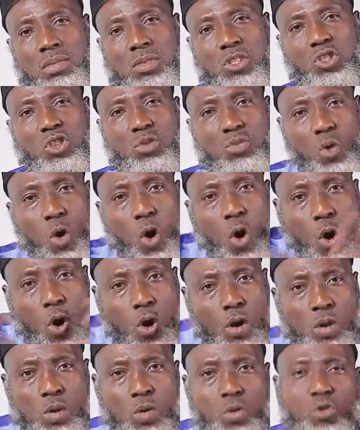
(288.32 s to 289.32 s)
The
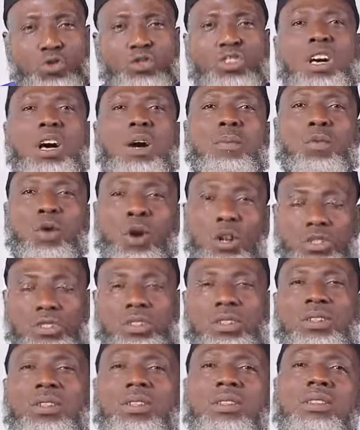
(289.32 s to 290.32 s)
more goods are bought,
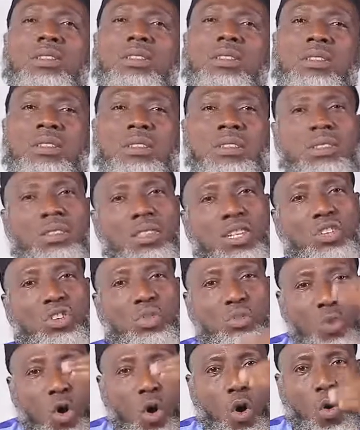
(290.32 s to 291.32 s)
then the
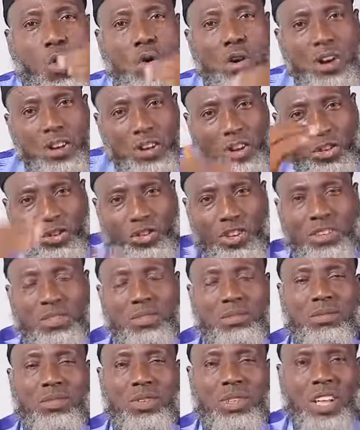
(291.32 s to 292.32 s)
more reduction
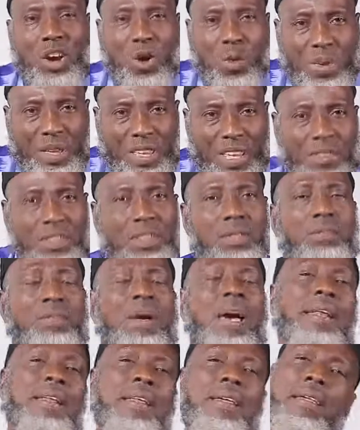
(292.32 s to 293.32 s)
that will be given
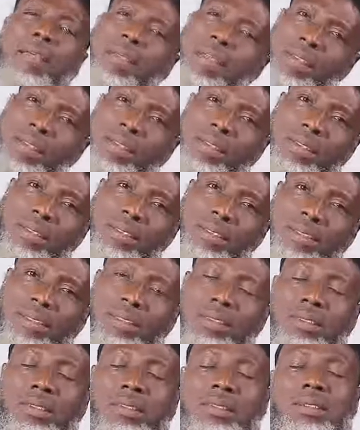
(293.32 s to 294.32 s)
by the
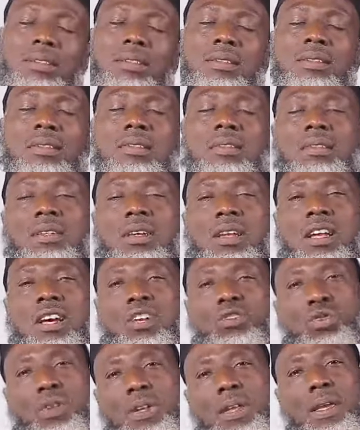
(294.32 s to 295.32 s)
seller
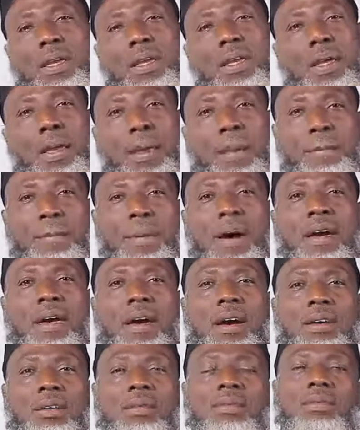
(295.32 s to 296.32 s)
to the buyer.
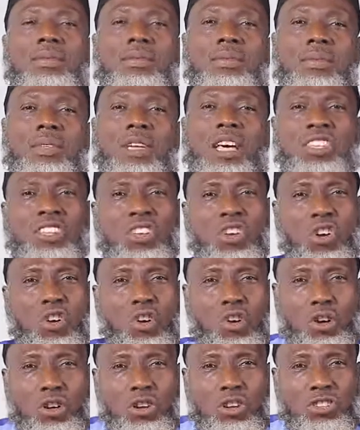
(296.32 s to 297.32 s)
It
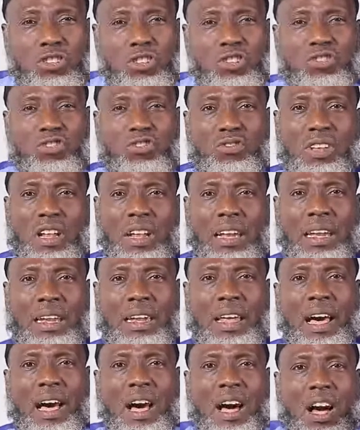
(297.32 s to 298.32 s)
encourages
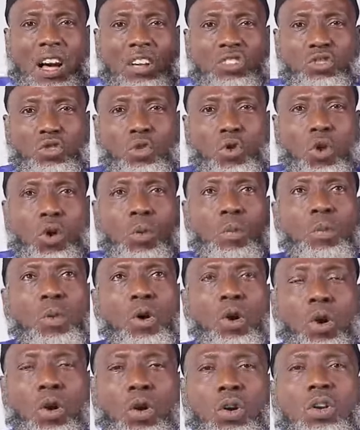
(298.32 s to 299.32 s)
large or
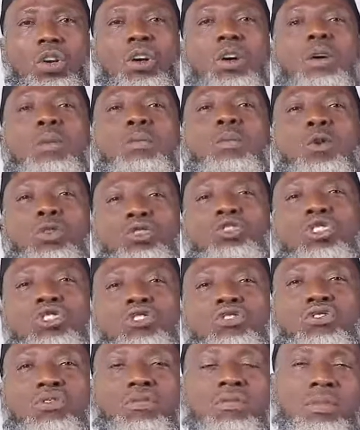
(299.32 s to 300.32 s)
bulk
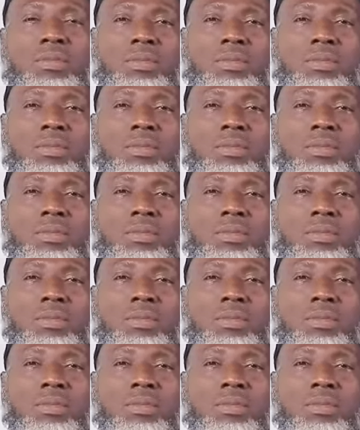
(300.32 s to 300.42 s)
purchase.